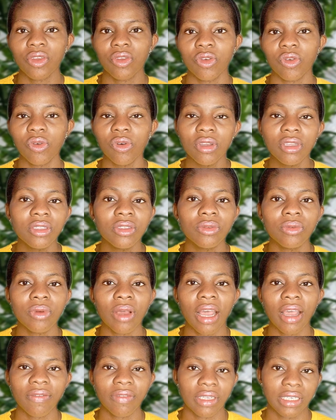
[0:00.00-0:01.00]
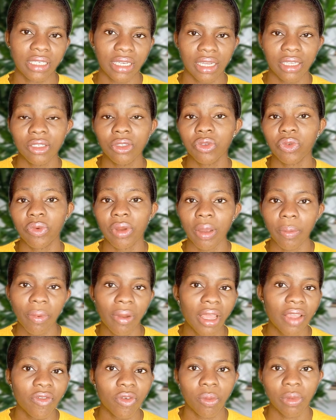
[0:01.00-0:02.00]
you're going to have the chance to
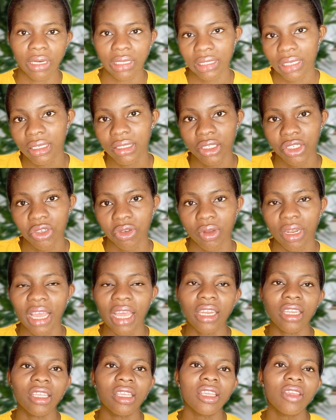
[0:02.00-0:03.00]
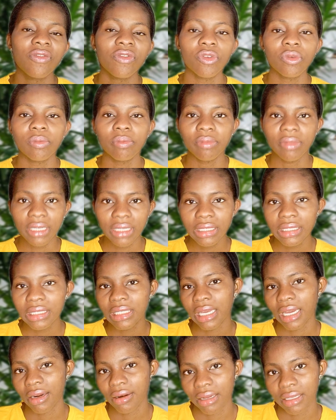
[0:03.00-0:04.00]
reapply for monetization. And if you meet
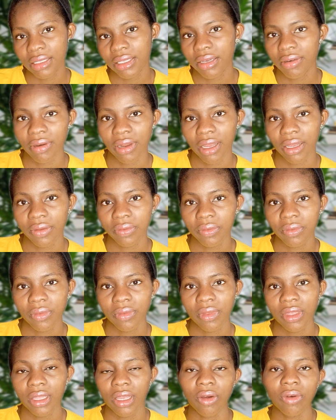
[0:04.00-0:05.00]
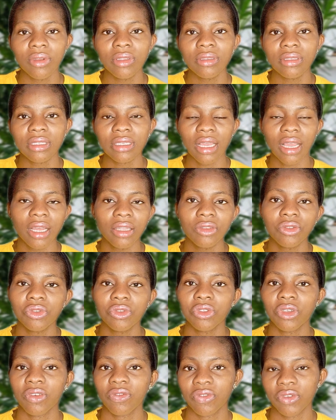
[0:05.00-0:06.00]
their criteria, they're going to scan
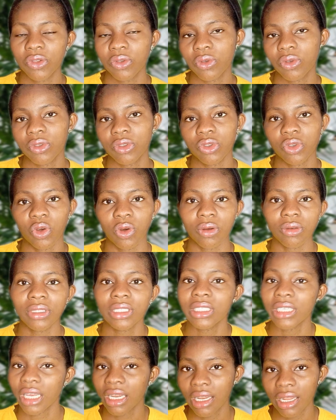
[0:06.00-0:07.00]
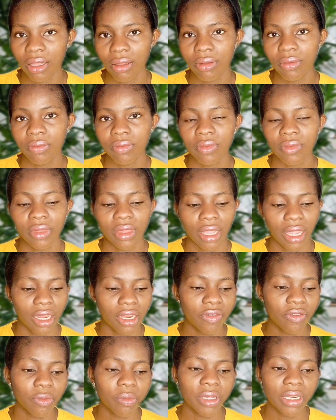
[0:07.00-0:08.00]
through your videos, your channel.
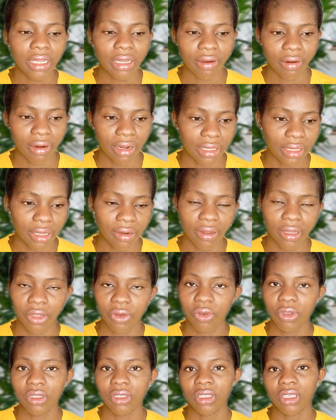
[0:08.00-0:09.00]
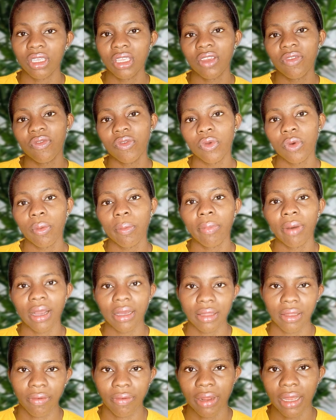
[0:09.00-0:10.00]
And if you meet the criteria, they're going to give you
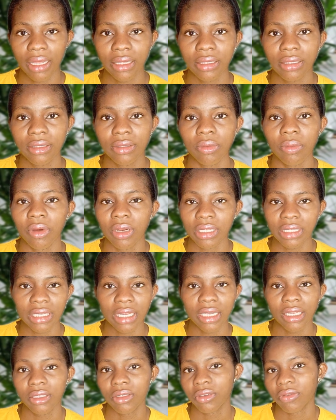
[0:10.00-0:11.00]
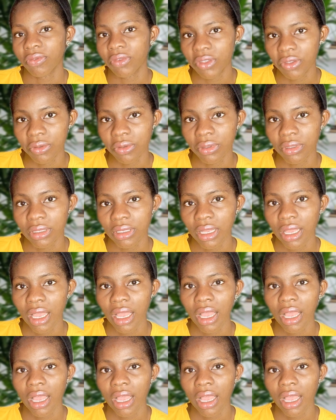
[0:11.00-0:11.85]
back the rights to monetize your videos.